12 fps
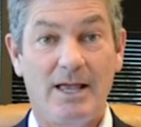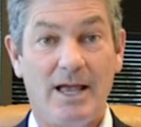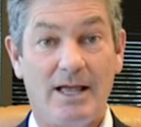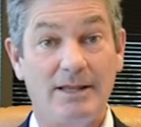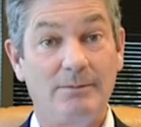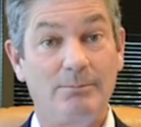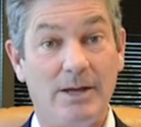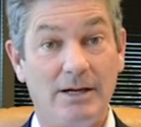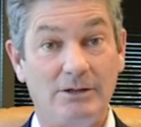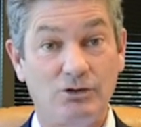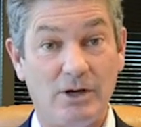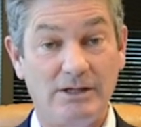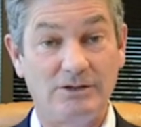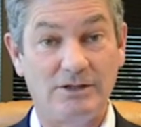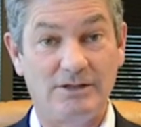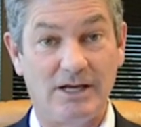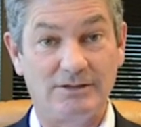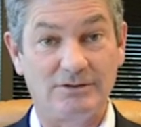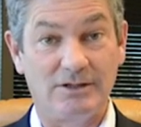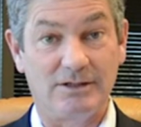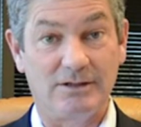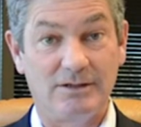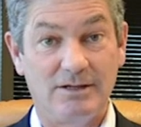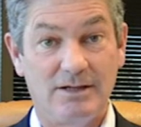And then penetration testing
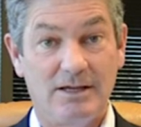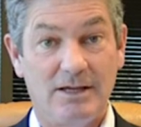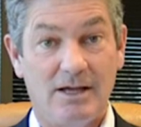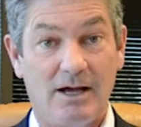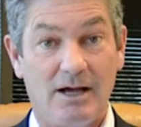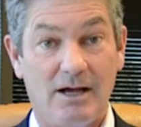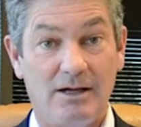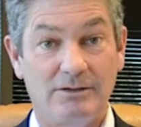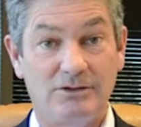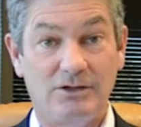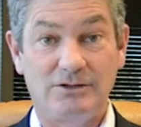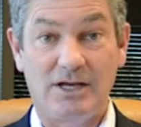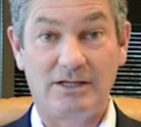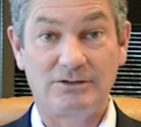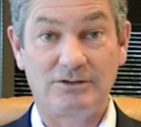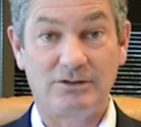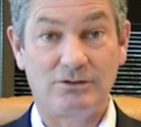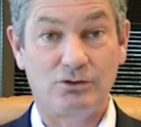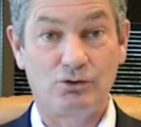to test